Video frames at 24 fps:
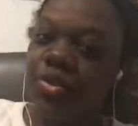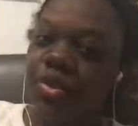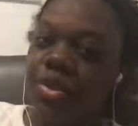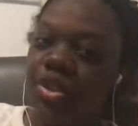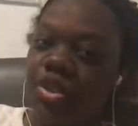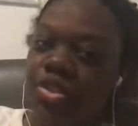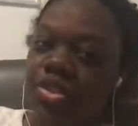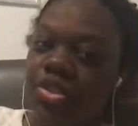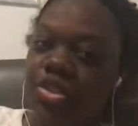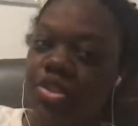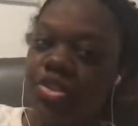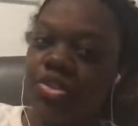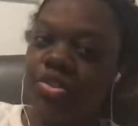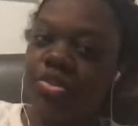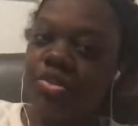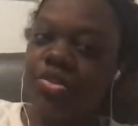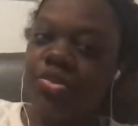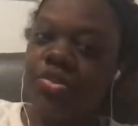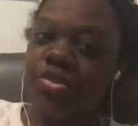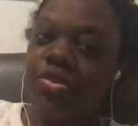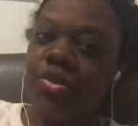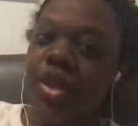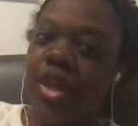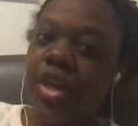for me to
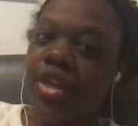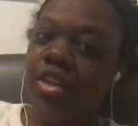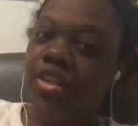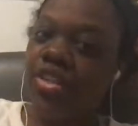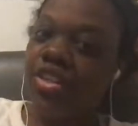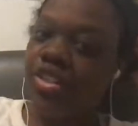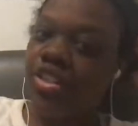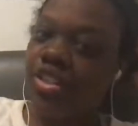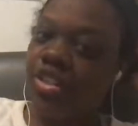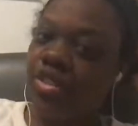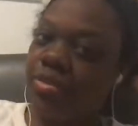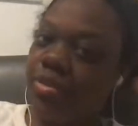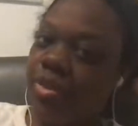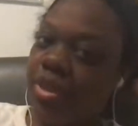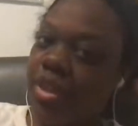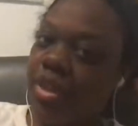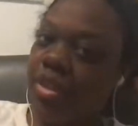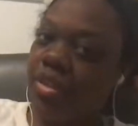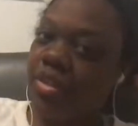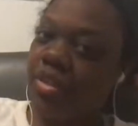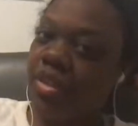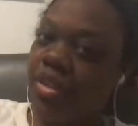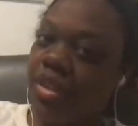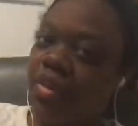do, and just being
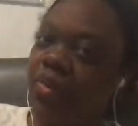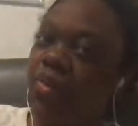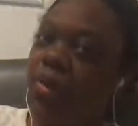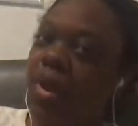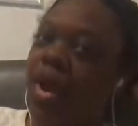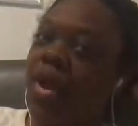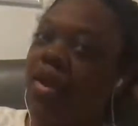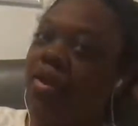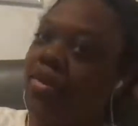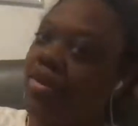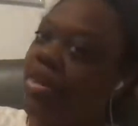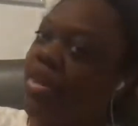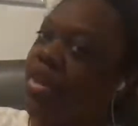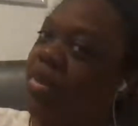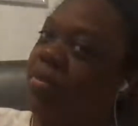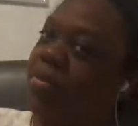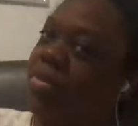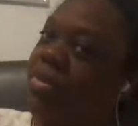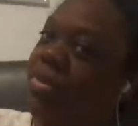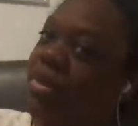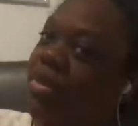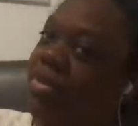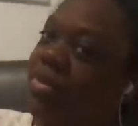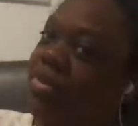like, wow, I can't
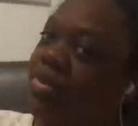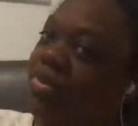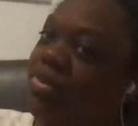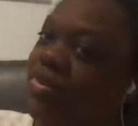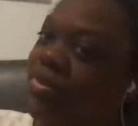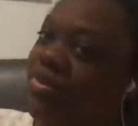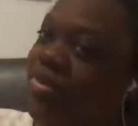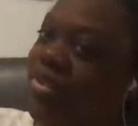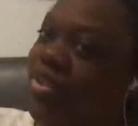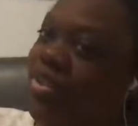believe,